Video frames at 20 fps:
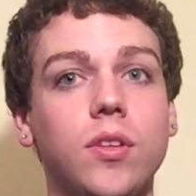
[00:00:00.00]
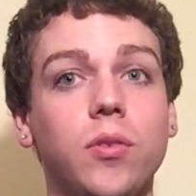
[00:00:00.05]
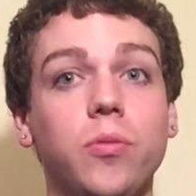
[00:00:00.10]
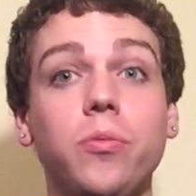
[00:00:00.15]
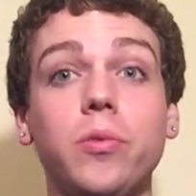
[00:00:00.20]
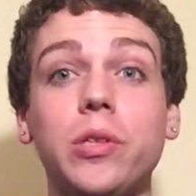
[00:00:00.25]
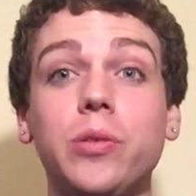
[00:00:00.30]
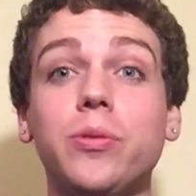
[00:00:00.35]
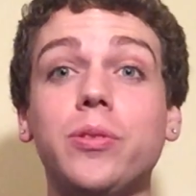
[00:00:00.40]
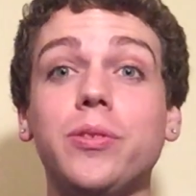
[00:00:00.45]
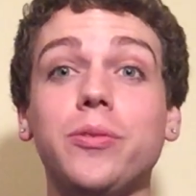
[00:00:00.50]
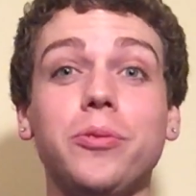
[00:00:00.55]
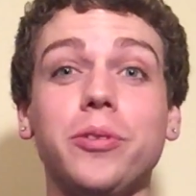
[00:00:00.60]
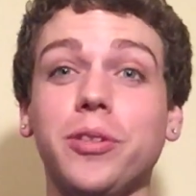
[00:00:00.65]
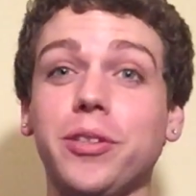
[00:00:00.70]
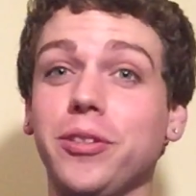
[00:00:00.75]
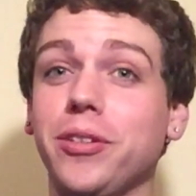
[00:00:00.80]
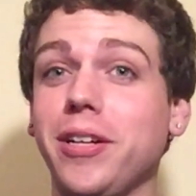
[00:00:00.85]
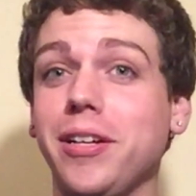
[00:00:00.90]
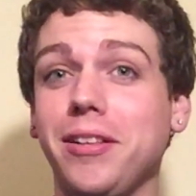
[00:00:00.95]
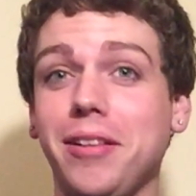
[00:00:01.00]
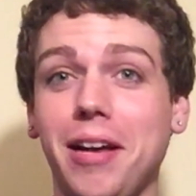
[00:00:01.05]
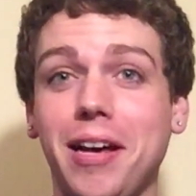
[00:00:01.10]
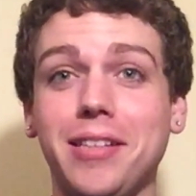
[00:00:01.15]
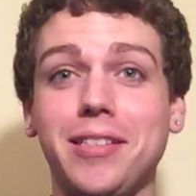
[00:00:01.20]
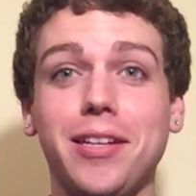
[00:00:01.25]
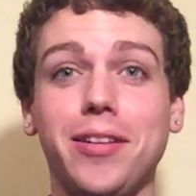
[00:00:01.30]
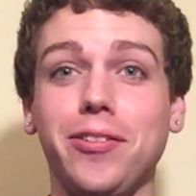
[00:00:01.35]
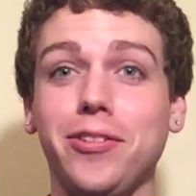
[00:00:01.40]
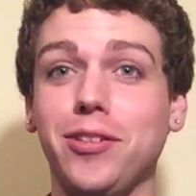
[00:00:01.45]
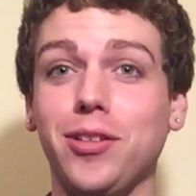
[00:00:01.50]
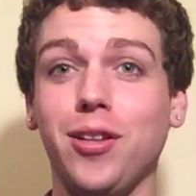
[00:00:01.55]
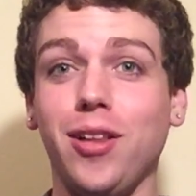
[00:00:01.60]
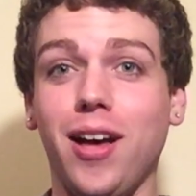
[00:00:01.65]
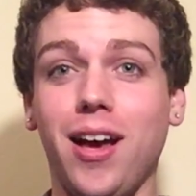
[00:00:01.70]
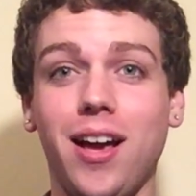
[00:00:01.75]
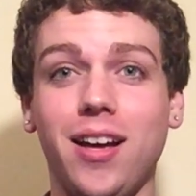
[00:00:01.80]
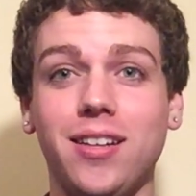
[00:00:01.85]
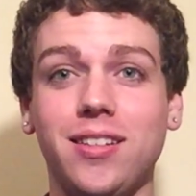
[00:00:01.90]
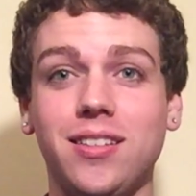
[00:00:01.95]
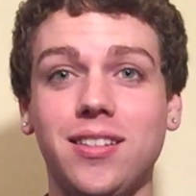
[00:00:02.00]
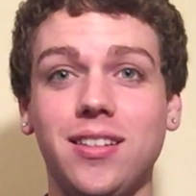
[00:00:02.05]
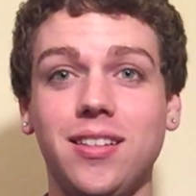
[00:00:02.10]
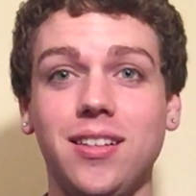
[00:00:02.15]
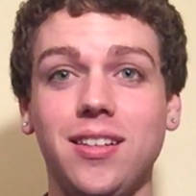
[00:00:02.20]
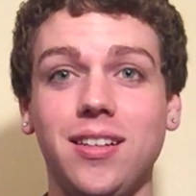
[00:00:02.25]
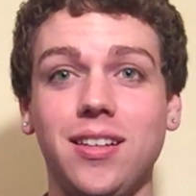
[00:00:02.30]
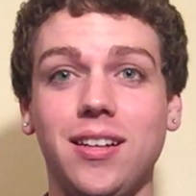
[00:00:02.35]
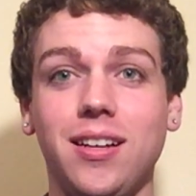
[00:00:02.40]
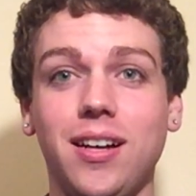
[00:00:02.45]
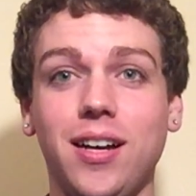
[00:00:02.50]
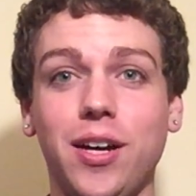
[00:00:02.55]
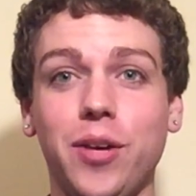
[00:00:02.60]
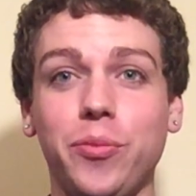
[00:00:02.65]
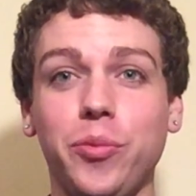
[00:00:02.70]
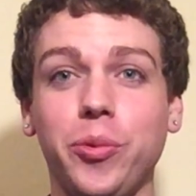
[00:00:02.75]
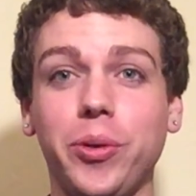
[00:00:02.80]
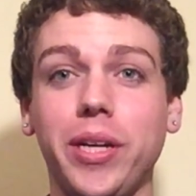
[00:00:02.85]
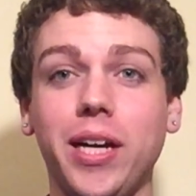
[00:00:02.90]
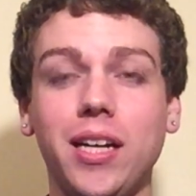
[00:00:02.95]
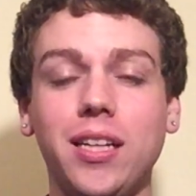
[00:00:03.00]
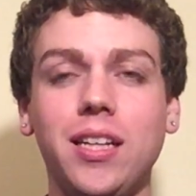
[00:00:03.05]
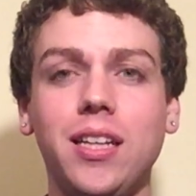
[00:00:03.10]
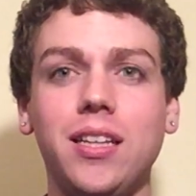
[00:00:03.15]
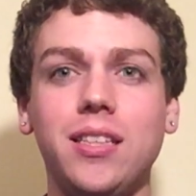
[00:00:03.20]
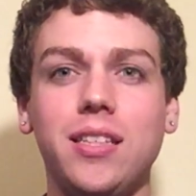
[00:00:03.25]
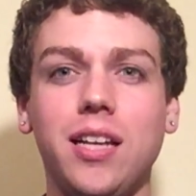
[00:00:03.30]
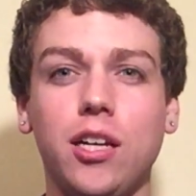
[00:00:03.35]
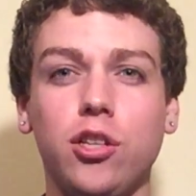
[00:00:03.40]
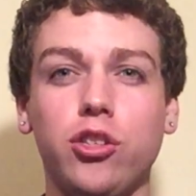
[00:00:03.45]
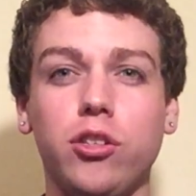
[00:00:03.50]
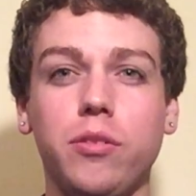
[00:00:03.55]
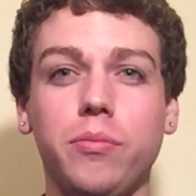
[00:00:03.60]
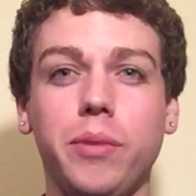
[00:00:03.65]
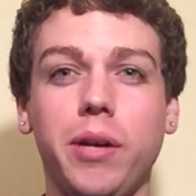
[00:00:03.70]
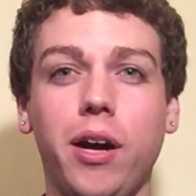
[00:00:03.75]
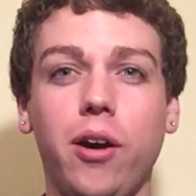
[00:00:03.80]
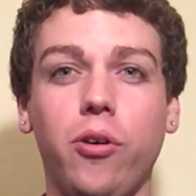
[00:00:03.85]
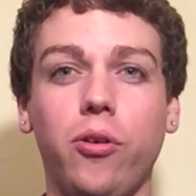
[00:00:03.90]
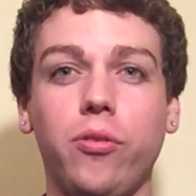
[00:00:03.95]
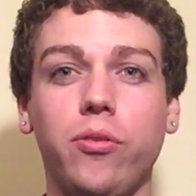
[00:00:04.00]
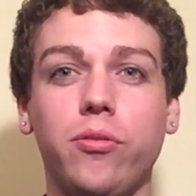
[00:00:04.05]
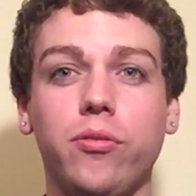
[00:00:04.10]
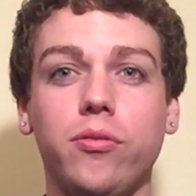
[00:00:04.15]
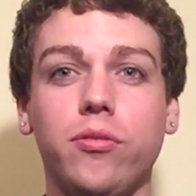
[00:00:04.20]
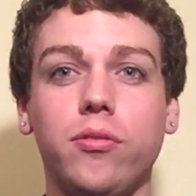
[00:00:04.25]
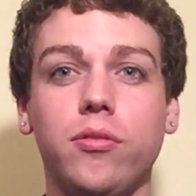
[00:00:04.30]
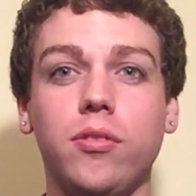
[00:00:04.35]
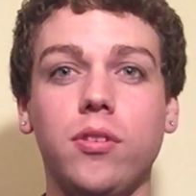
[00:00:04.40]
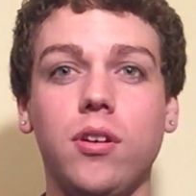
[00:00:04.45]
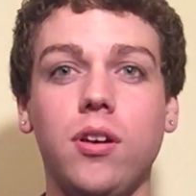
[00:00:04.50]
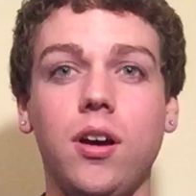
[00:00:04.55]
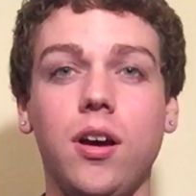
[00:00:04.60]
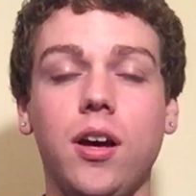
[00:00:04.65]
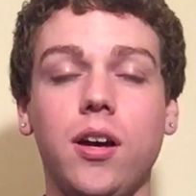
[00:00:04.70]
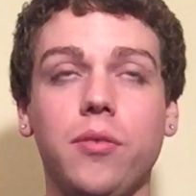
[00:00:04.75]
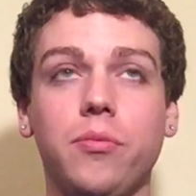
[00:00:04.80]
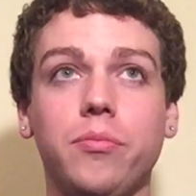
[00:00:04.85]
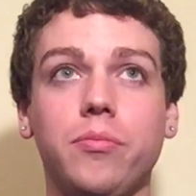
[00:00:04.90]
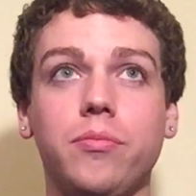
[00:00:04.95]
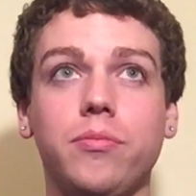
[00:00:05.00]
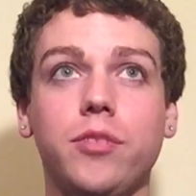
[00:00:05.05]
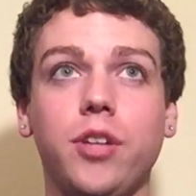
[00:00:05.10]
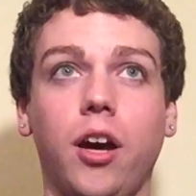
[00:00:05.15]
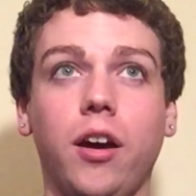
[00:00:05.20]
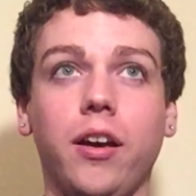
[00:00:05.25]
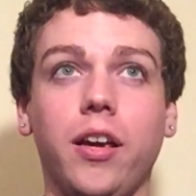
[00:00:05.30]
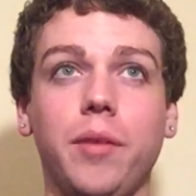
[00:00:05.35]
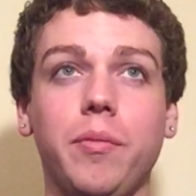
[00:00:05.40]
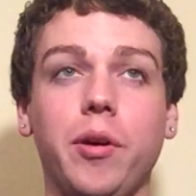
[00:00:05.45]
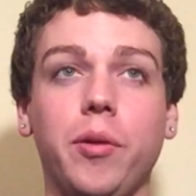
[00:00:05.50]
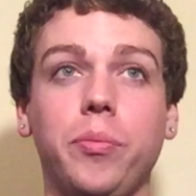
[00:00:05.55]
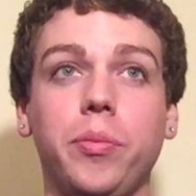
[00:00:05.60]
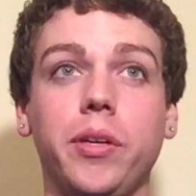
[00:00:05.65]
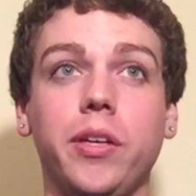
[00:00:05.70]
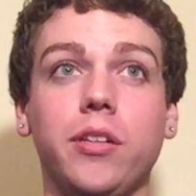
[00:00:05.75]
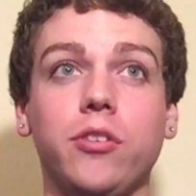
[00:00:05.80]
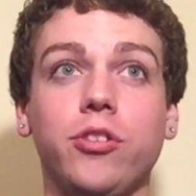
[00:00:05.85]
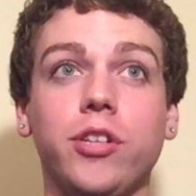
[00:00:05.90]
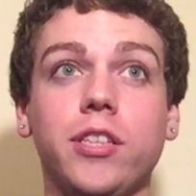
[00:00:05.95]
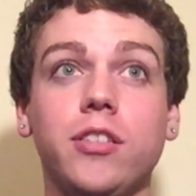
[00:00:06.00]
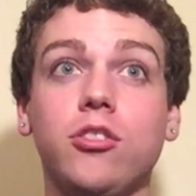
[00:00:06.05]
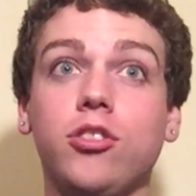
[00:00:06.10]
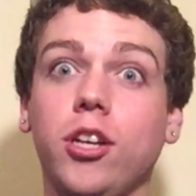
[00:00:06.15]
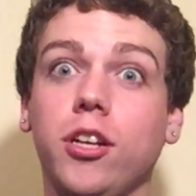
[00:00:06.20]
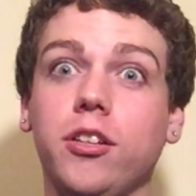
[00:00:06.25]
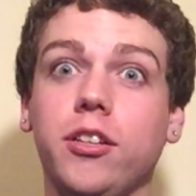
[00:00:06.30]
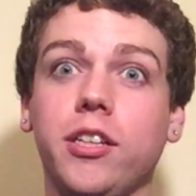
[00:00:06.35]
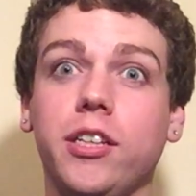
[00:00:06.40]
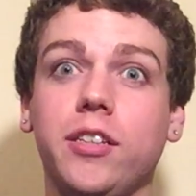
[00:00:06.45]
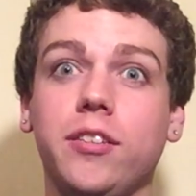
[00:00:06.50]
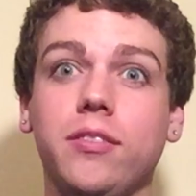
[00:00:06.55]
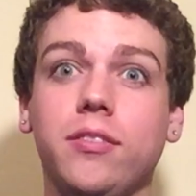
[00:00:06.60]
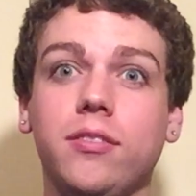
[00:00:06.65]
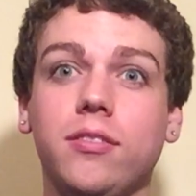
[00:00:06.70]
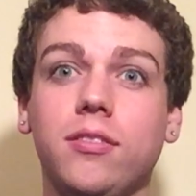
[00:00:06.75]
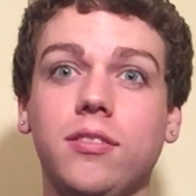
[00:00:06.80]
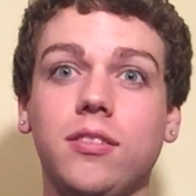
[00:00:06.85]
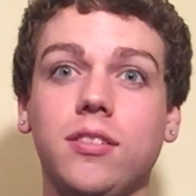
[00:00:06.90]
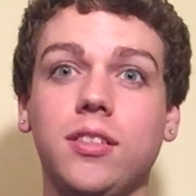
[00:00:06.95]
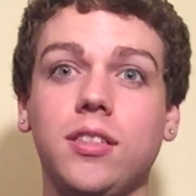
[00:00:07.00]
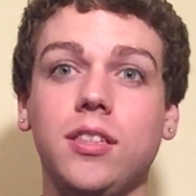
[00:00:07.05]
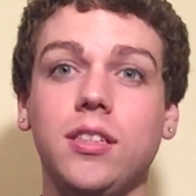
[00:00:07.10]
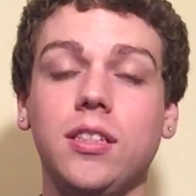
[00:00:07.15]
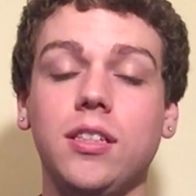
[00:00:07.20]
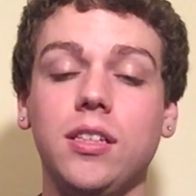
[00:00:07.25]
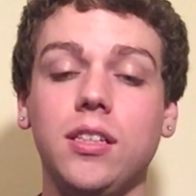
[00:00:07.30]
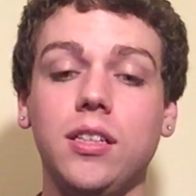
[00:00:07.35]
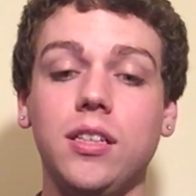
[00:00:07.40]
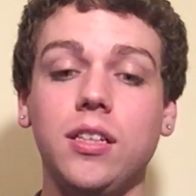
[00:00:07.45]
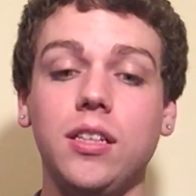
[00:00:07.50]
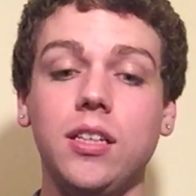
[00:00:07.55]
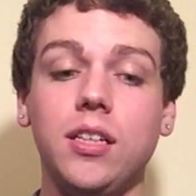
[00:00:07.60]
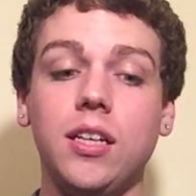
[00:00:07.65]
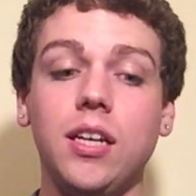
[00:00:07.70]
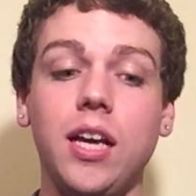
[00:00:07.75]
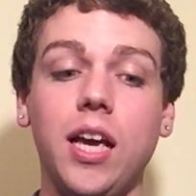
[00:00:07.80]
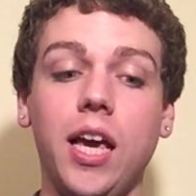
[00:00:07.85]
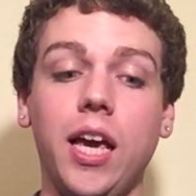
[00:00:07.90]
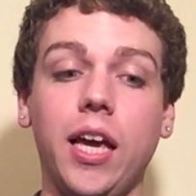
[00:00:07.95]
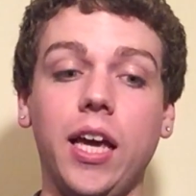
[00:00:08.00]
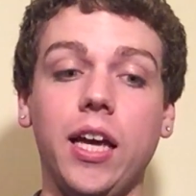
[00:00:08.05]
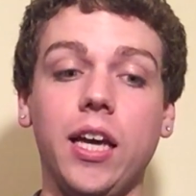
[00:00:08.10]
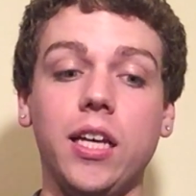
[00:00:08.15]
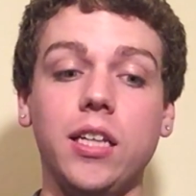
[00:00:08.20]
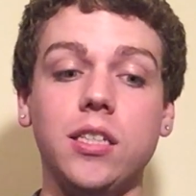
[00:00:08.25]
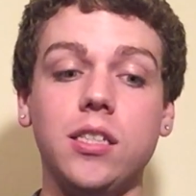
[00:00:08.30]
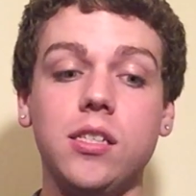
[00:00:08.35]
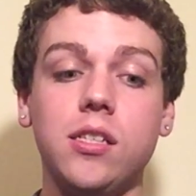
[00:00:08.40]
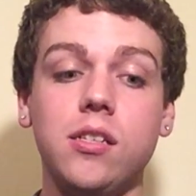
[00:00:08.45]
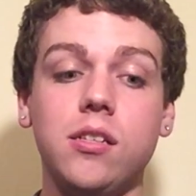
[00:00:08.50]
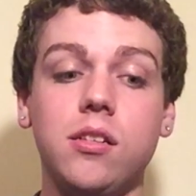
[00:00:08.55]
which was a really great class. I learned a lot. We got to the section about talking about being transgender, and